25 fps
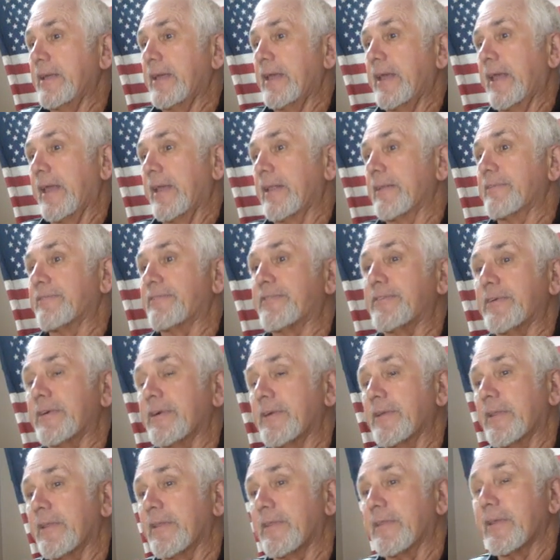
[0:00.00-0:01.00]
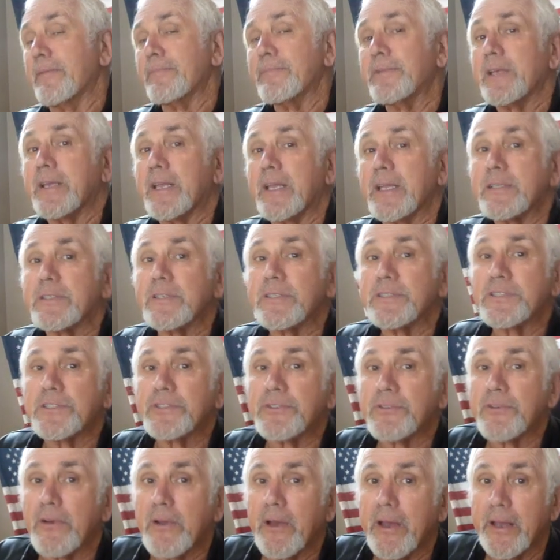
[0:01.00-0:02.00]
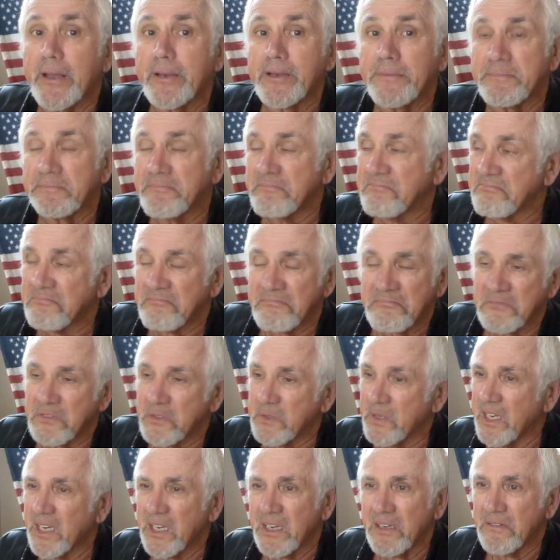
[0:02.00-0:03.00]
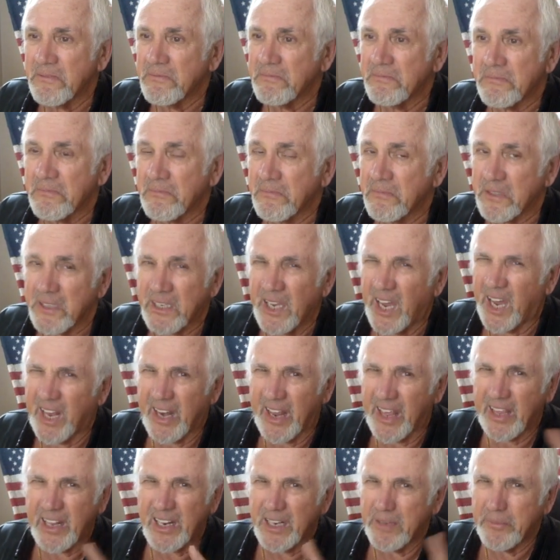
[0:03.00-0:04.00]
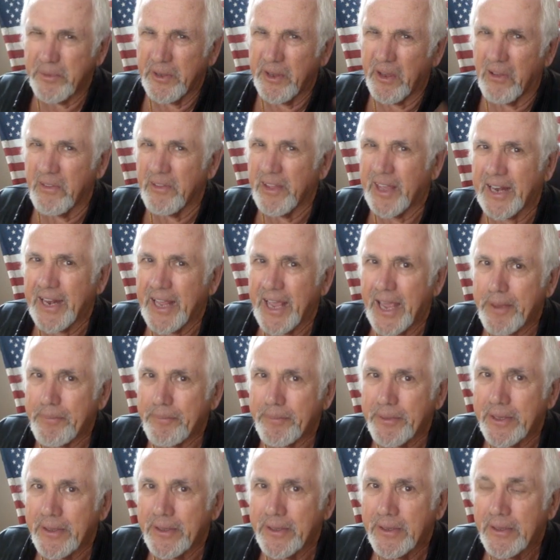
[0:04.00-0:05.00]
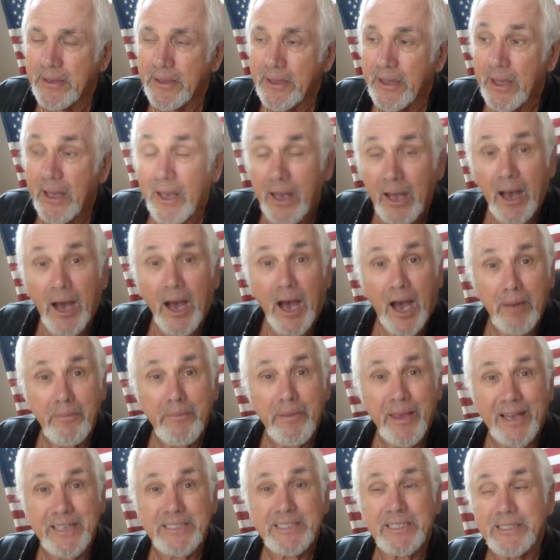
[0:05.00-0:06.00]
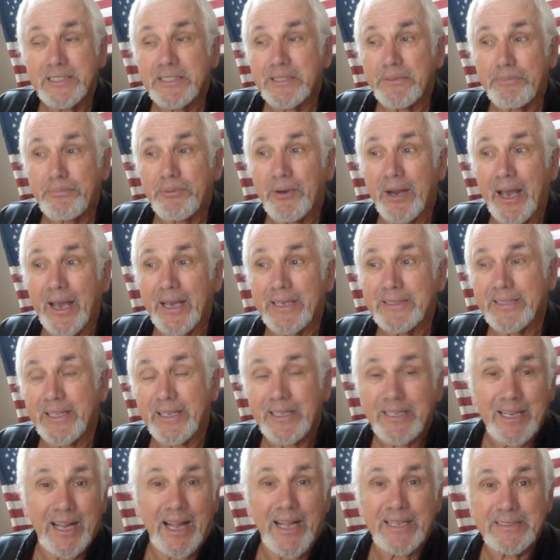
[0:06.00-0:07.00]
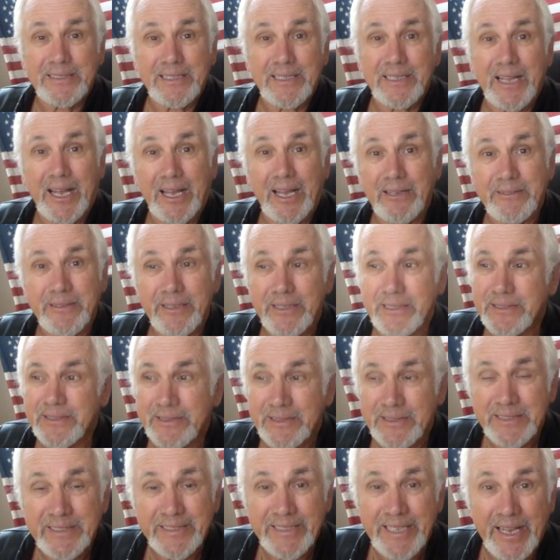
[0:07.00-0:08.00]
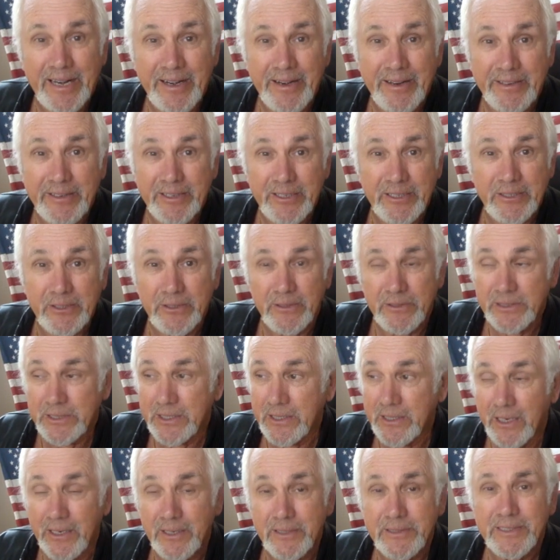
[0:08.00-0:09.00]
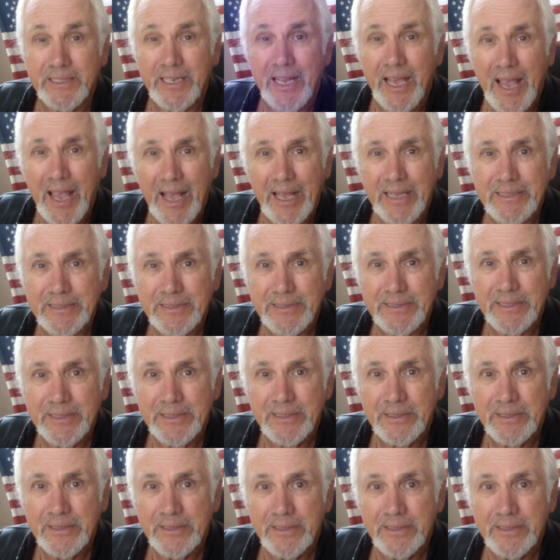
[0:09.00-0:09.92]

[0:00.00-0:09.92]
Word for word: And for them to get destroyed, well, God ain't going to be all that happy. I'm actually surprised that God's allowed this insanity to go as long as it has.